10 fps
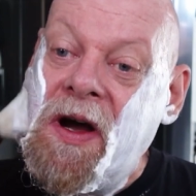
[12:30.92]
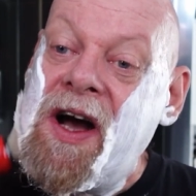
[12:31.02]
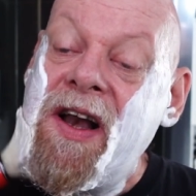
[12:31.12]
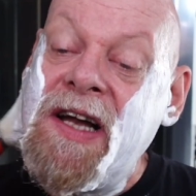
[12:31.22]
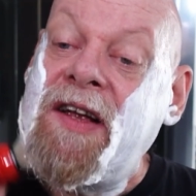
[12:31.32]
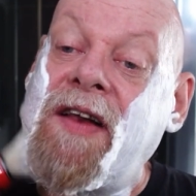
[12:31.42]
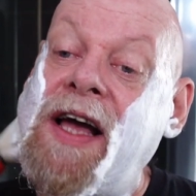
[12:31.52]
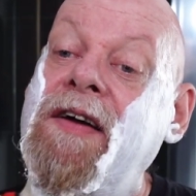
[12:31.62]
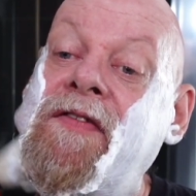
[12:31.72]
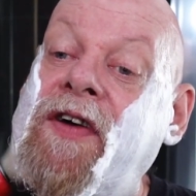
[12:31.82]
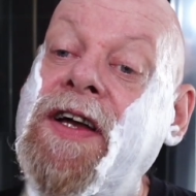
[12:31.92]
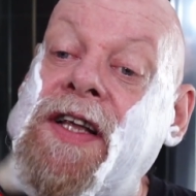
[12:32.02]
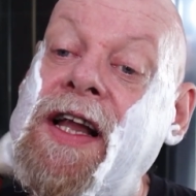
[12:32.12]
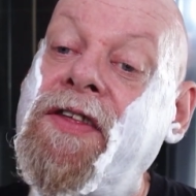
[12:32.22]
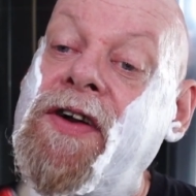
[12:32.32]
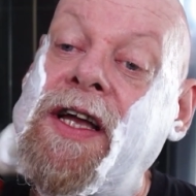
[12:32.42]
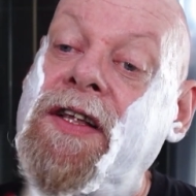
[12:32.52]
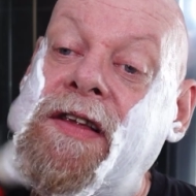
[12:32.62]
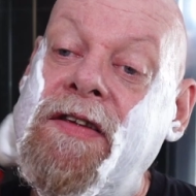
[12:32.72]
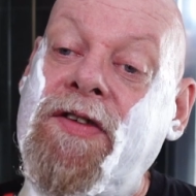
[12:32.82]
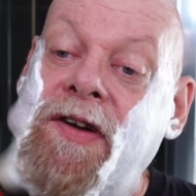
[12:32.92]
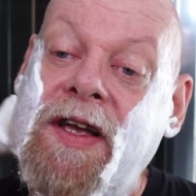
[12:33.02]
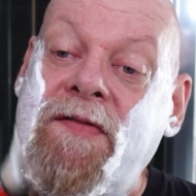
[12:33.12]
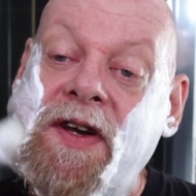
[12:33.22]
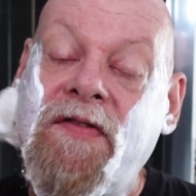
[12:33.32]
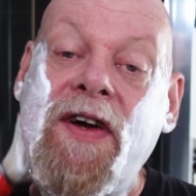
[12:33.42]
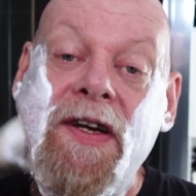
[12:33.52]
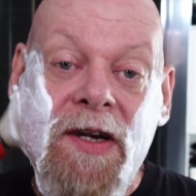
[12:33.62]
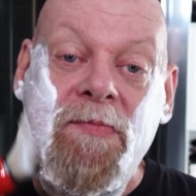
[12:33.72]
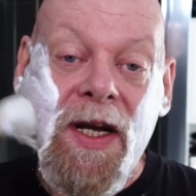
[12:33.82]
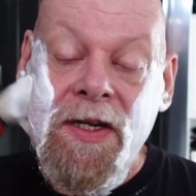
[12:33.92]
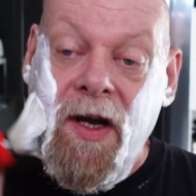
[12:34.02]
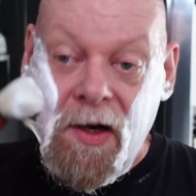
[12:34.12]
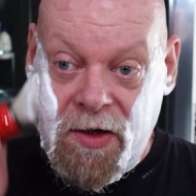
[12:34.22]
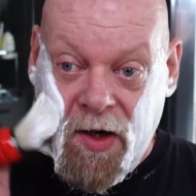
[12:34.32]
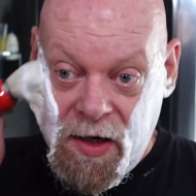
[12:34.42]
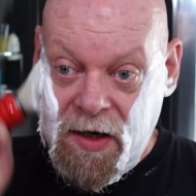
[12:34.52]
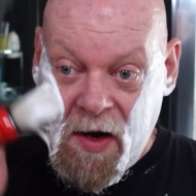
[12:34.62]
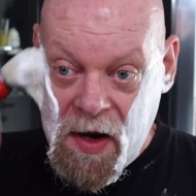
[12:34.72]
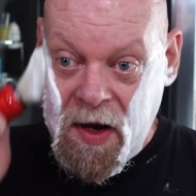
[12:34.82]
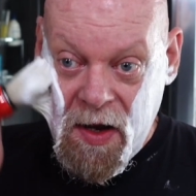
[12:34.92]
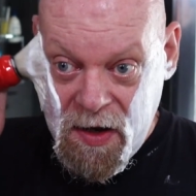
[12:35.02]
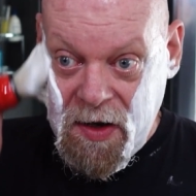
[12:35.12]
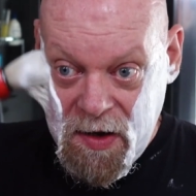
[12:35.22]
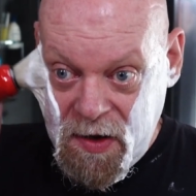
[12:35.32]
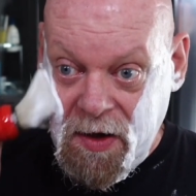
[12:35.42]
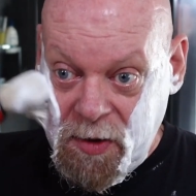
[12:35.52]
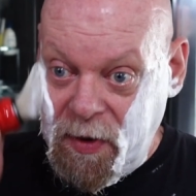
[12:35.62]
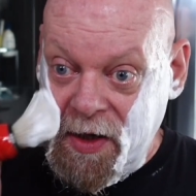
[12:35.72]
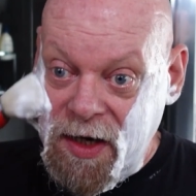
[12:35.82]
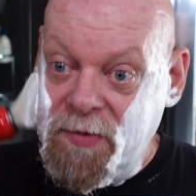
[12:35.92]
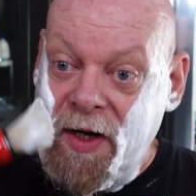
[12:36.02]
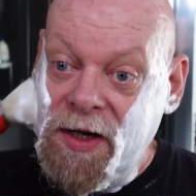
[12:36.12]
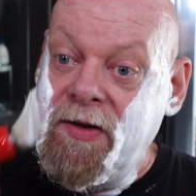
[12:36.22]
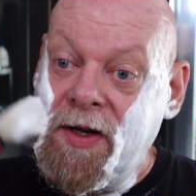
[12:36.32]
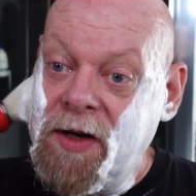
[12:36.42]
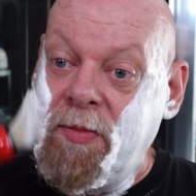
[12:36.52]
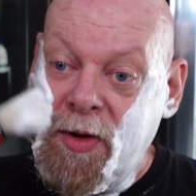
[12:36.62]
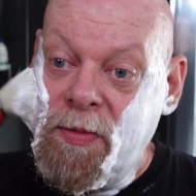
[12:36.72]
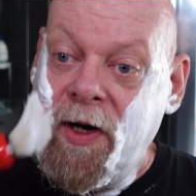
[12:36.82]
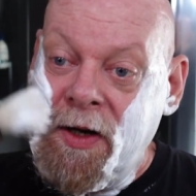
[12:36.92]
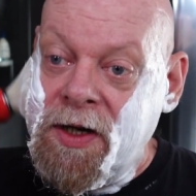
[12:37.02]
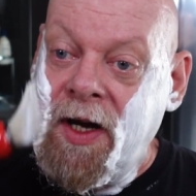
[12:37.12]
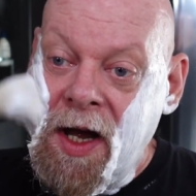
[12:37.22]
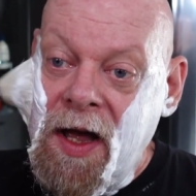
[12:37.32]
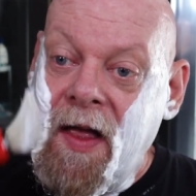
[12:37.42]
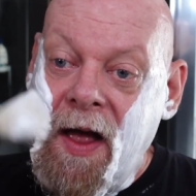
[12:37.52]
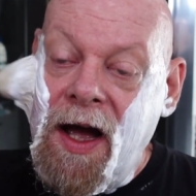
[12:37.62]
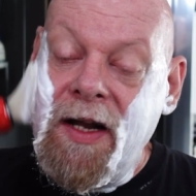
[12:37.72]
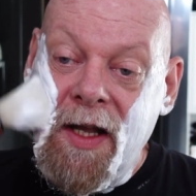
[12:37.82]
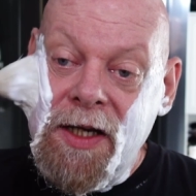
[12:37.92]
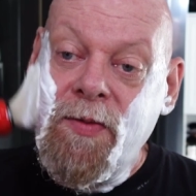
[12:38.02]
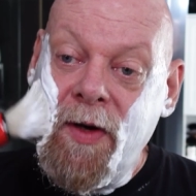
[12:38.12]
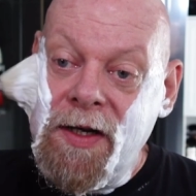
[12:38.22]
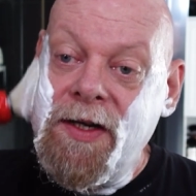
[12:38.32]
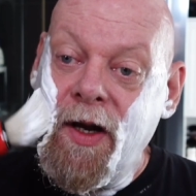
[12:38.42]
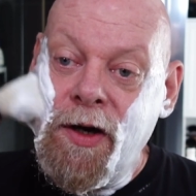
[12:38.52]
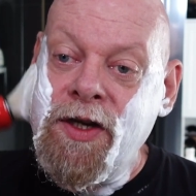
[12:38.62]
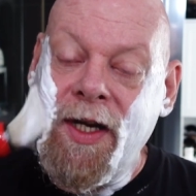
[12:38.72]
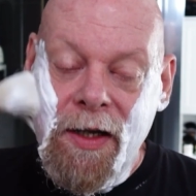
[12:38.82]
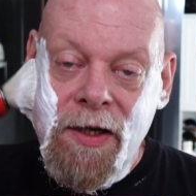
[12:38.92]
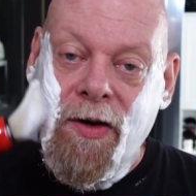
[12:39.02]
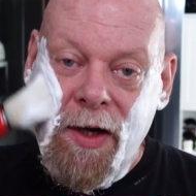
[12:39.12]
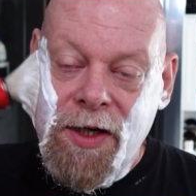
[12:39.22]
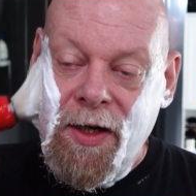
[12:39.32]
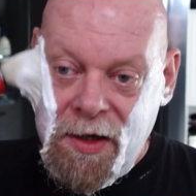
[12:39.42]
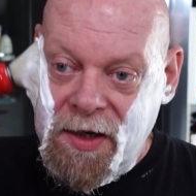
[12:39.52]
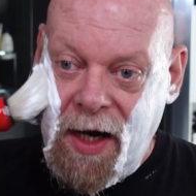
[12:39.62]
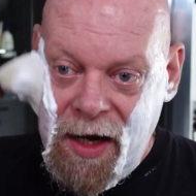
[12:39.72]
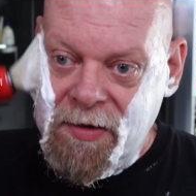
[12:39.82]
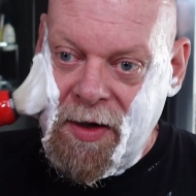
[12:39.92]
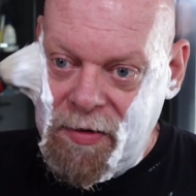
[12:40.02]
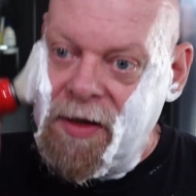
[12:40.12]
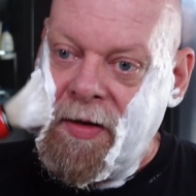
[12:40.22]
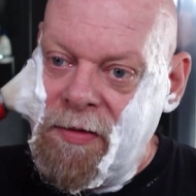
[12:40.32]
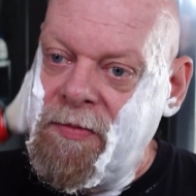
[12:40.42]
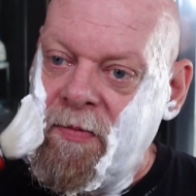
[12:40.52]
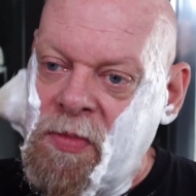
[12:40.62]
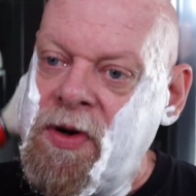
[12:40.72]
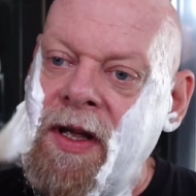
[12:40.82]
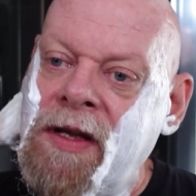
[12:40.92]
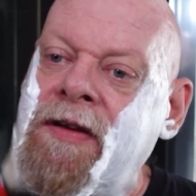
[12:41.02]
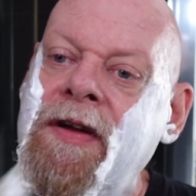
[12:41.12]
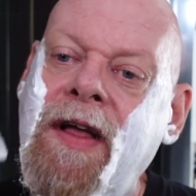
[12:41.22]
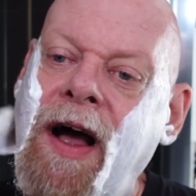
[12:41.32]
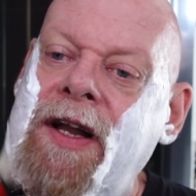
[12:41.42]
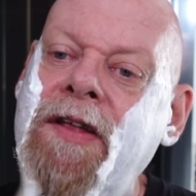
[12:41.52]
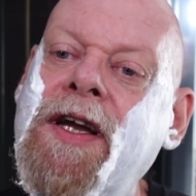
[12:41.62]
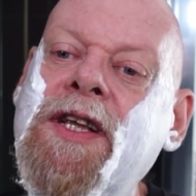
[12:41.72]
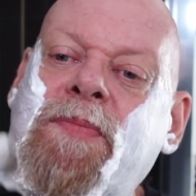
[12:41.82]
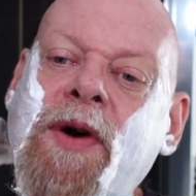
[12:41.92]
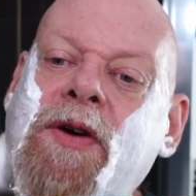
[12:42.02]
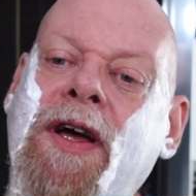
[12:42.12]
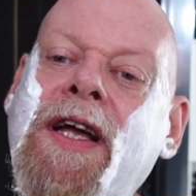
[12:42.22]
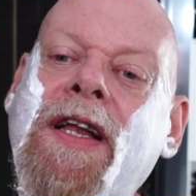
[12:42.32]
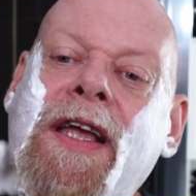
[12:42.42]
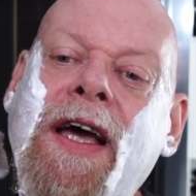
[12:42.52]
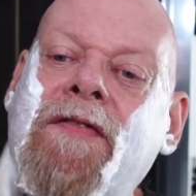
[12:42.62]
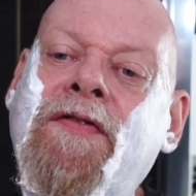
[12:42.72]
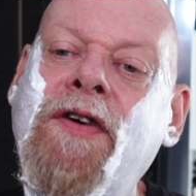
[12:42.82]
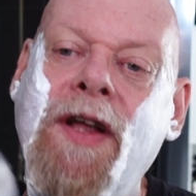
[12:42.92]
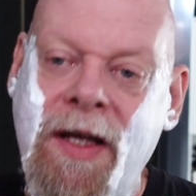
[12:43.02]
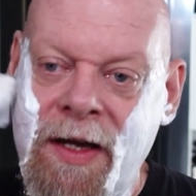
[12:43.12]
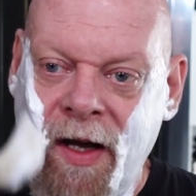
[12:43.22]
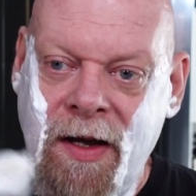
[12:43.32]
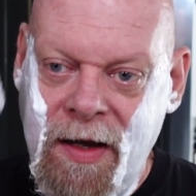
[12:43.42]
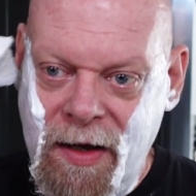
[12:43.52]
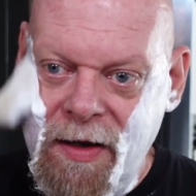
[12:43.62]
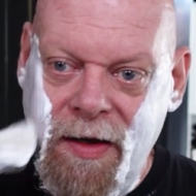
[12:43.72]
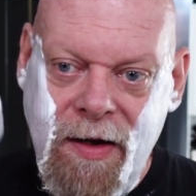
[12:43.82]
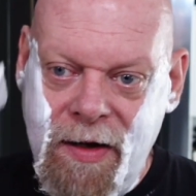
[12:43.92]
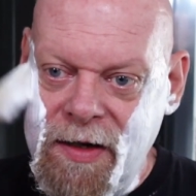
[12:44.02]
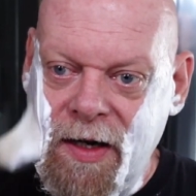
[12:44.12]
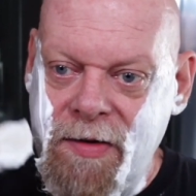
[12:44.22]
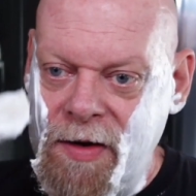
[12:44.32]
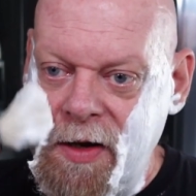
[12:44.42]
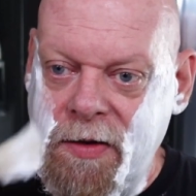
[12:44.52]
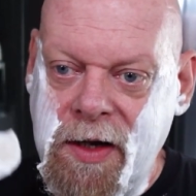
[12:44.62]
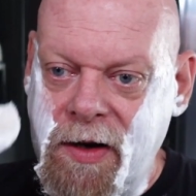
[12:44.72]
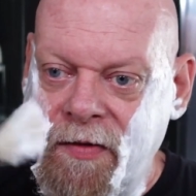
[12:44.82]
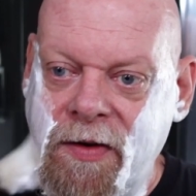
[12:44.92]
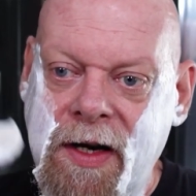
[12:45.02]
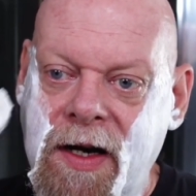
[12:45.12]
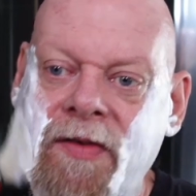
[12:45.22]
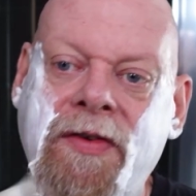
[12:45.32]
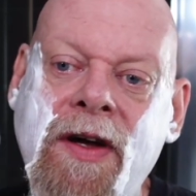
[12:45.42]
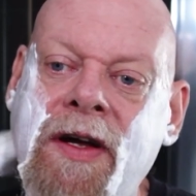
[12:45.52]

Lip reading: I like the face lathering. It sort of gives your face a massage, especially when using a ball brush. And this one has lost its scritchiness now, so it's pretty, I don't think it's broken in yet fully, because I don't use it often enough.